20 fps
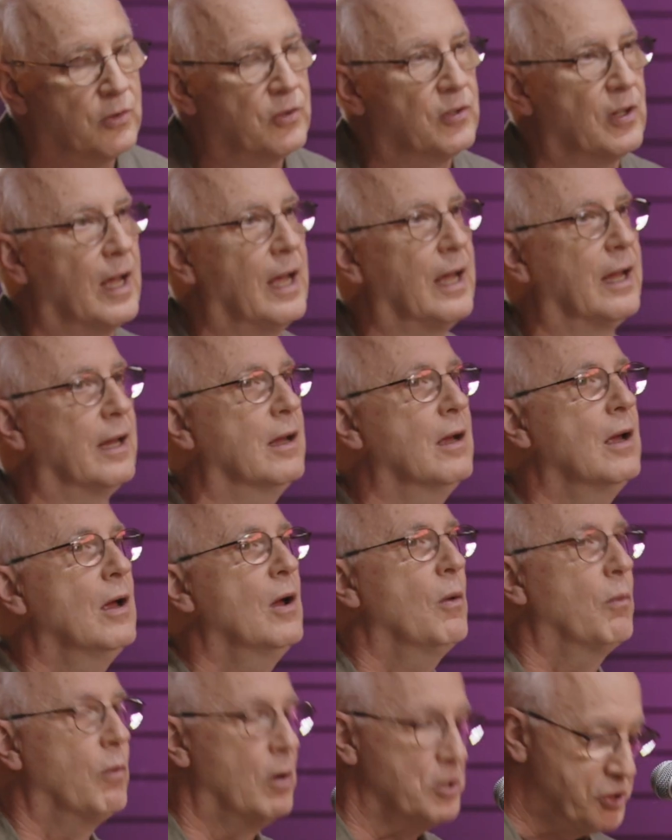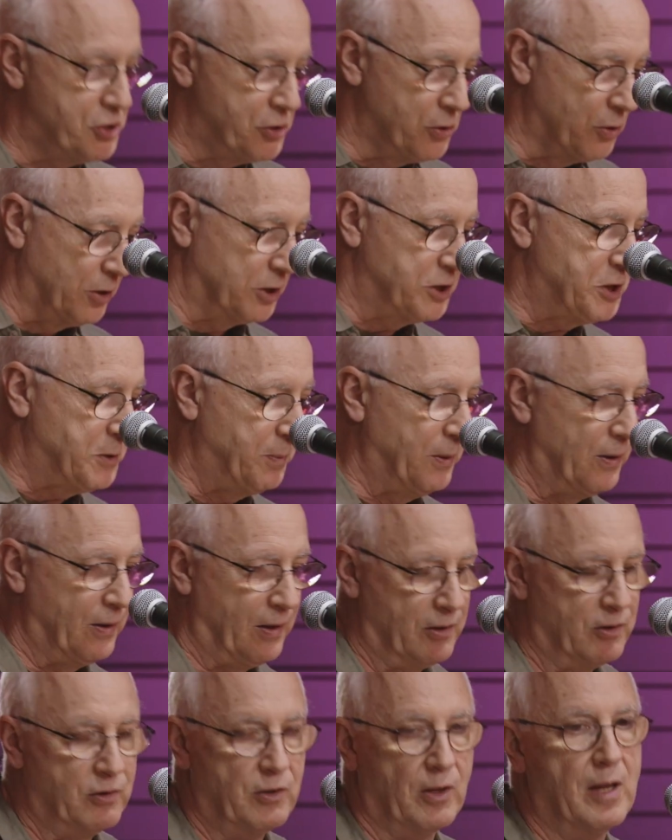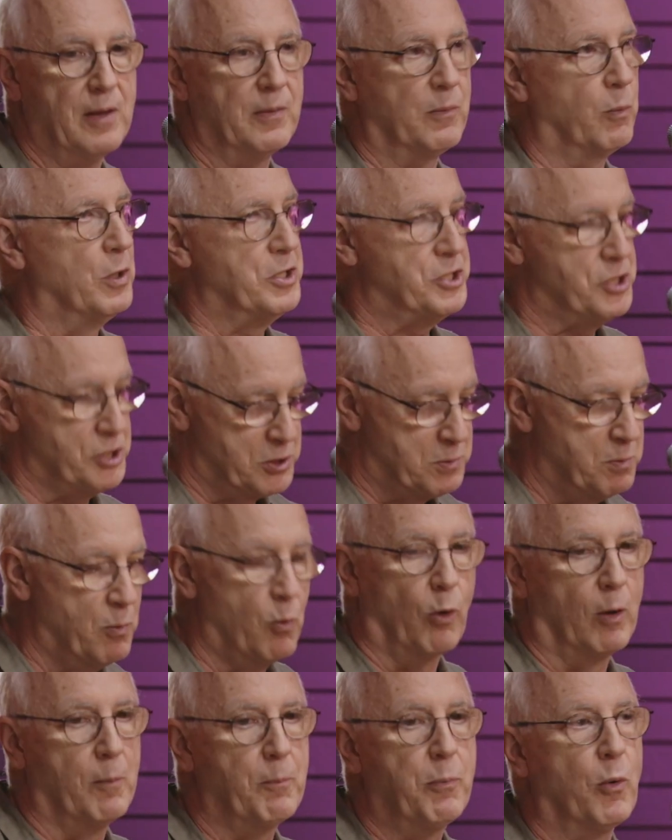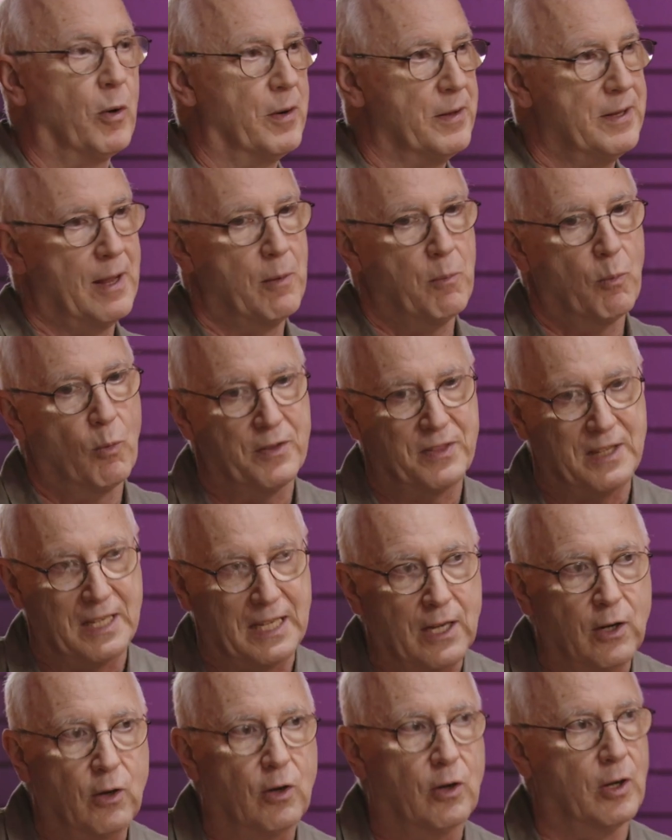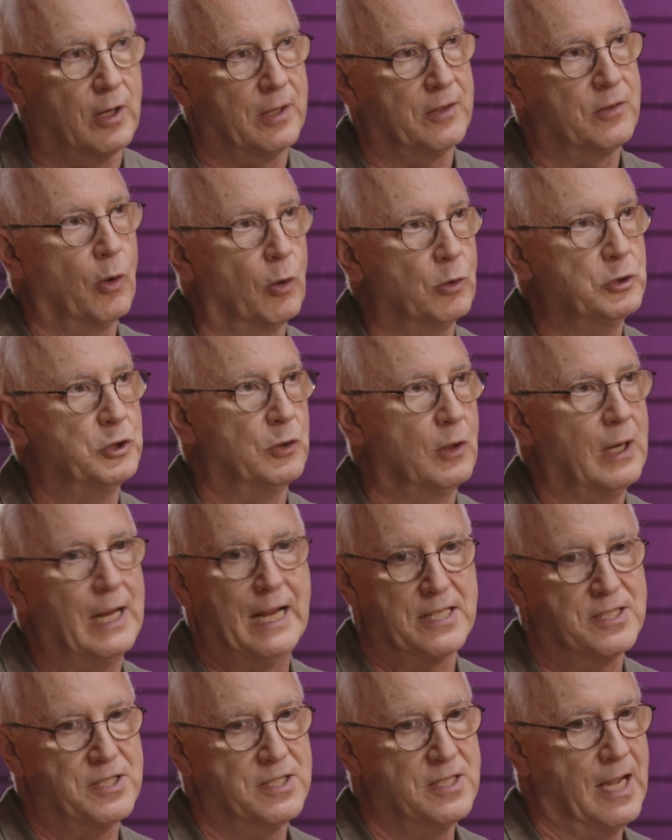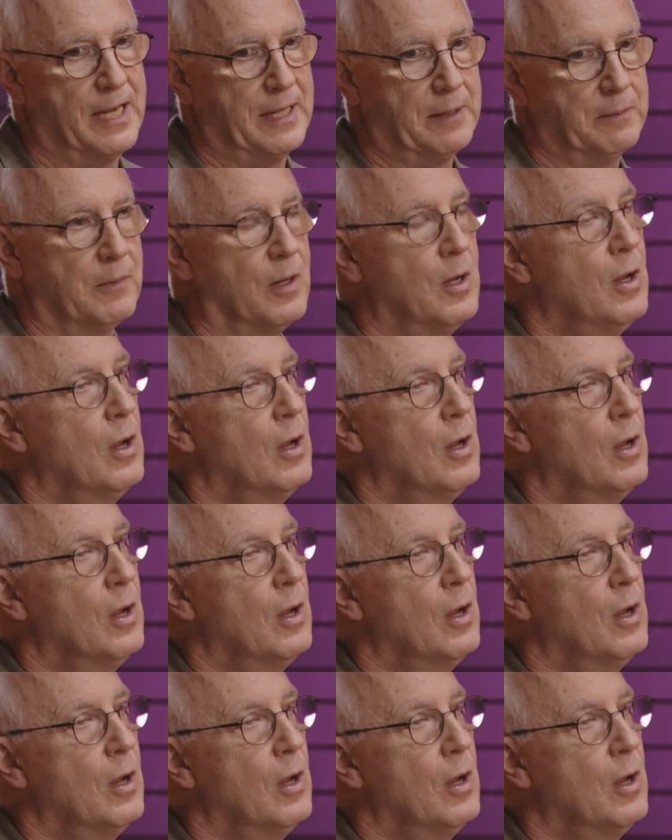say what's your experience, which is more important than what the internet told you last night.